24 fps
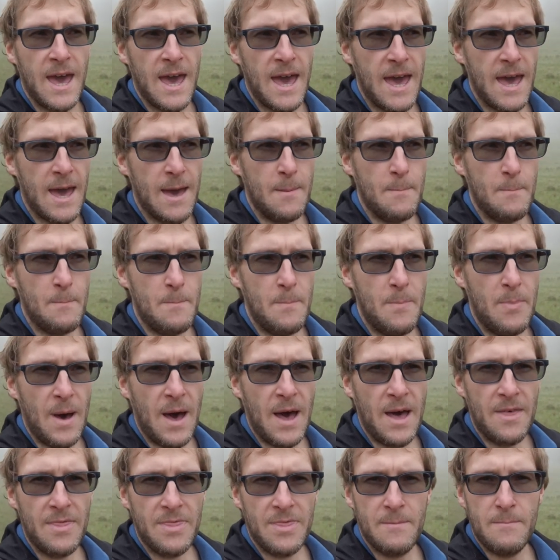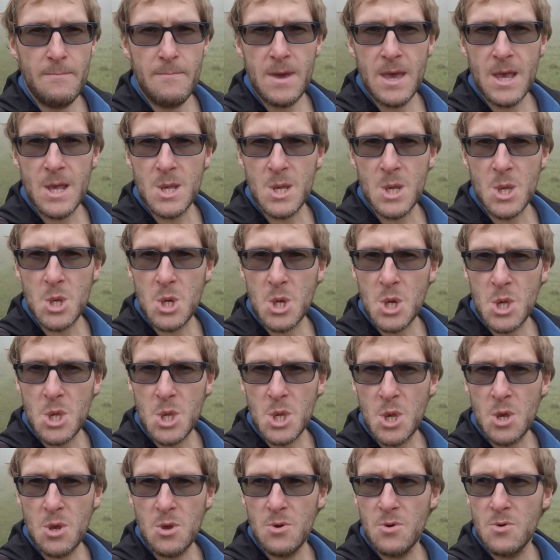but the mist is just
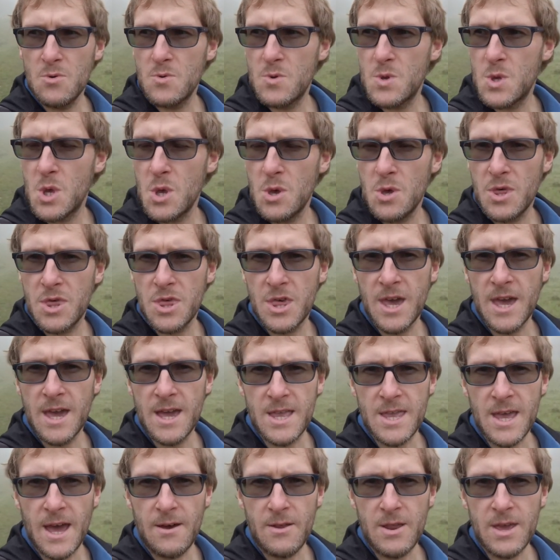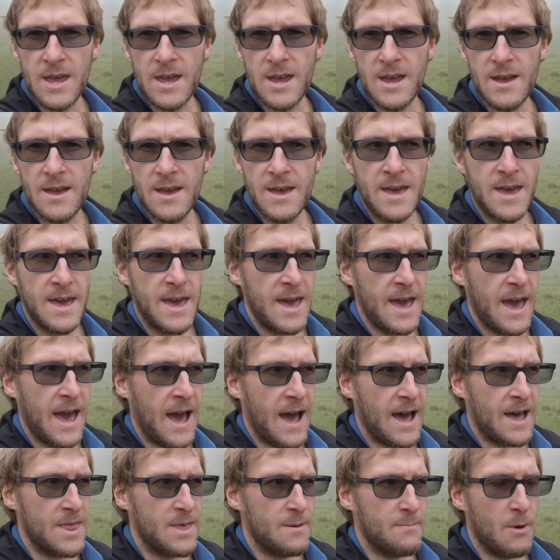too thick down here
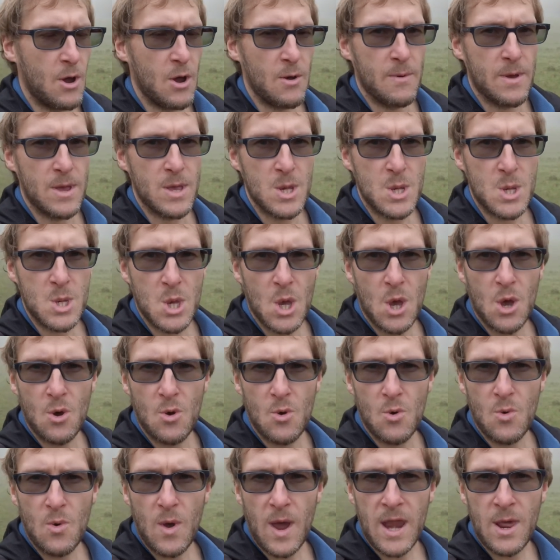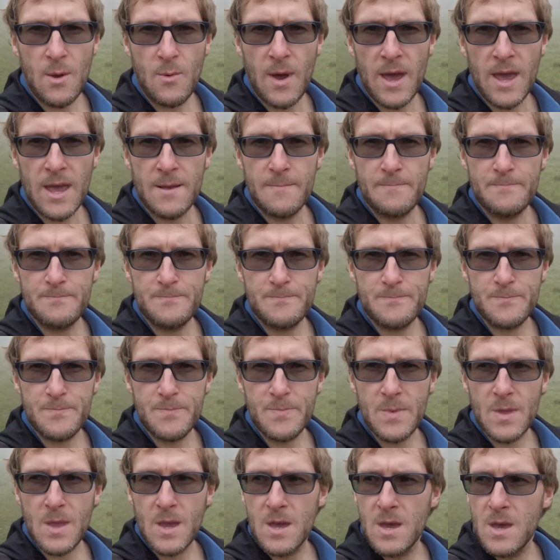at the moment. So anyway,
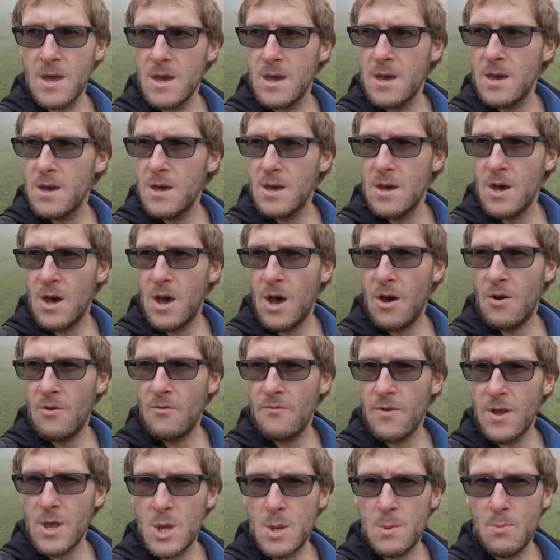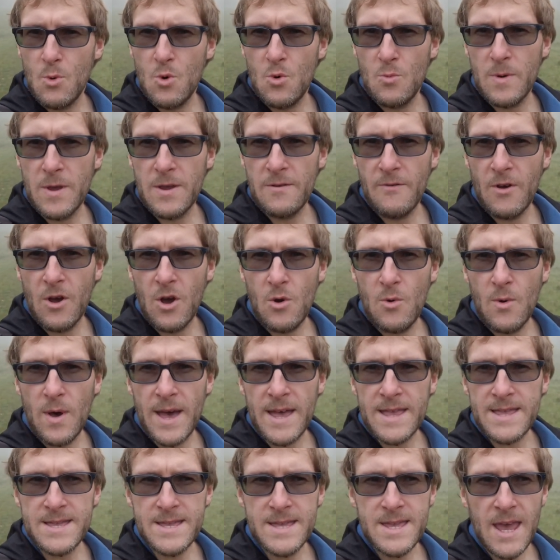I'll run some more b-roll,
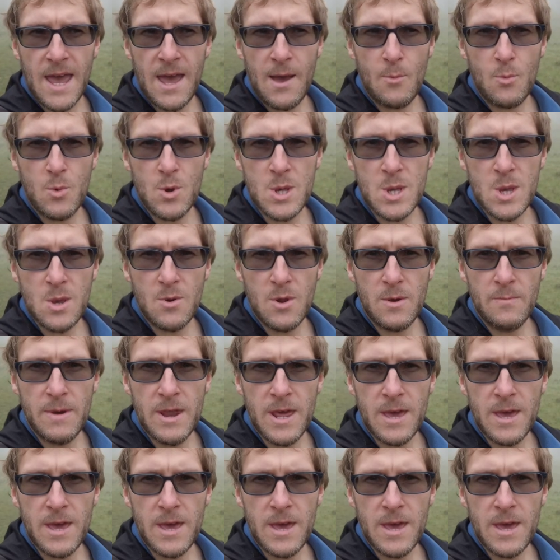and we'll see you in a